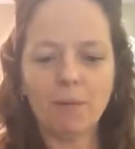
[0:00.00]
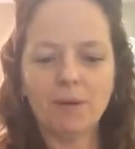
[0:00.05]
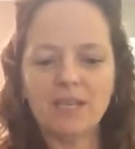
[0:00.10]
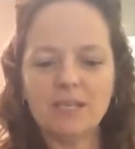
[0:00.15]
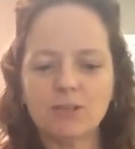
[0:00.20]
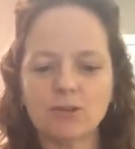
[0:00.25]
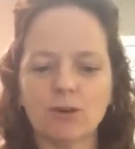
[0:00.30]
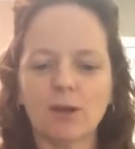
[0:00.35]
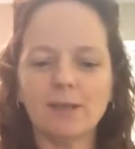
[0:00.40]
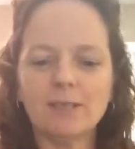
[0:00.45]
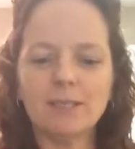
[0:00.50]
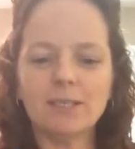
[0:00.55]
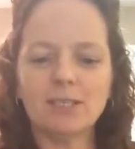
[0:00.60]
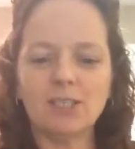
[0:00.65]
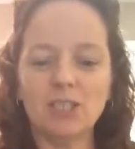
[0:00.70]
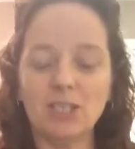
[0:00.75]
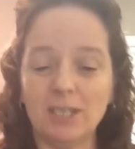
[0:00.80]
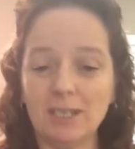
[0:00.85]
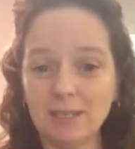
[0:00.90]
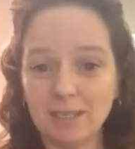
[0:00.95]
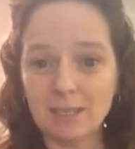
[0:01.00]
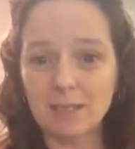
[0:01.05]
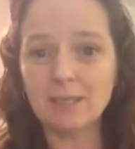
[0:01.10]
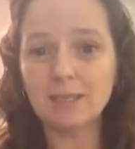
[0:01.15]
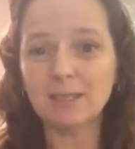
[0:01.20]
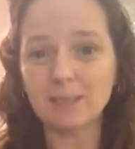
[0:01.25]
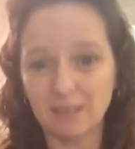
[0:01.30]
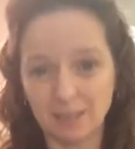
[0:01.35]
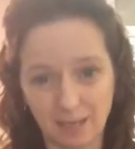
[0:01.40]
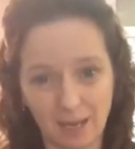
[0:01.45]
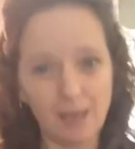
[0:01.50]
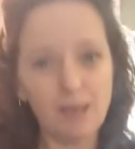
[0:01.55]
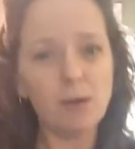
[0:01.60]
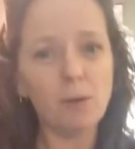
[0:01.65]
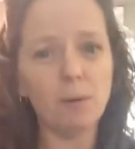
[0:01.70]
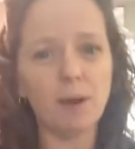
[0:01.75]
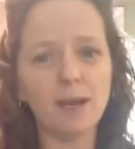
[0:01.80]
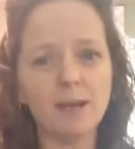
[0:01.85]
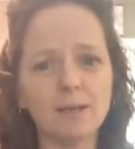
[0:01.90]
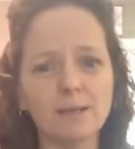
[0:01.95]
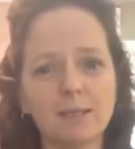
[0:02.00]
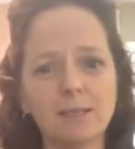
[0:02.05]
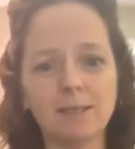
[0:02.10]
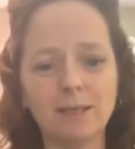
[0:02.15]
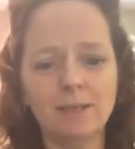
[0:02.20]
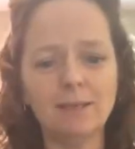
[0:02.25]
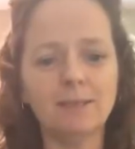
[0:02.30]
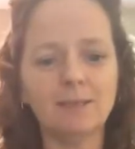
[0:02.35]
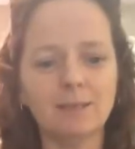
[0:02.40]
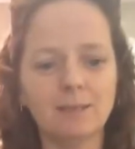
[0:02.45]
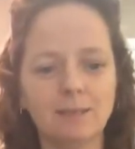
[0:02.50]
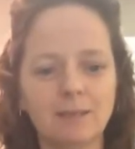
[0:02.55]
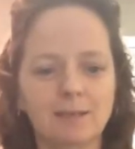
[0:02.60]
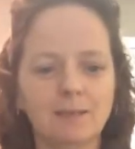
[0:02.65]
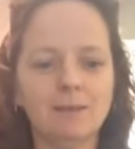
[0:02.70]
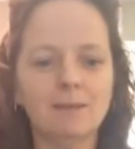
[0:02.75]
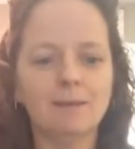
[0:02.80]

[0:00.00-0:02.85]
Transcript: we trust Jesus to take away our sins,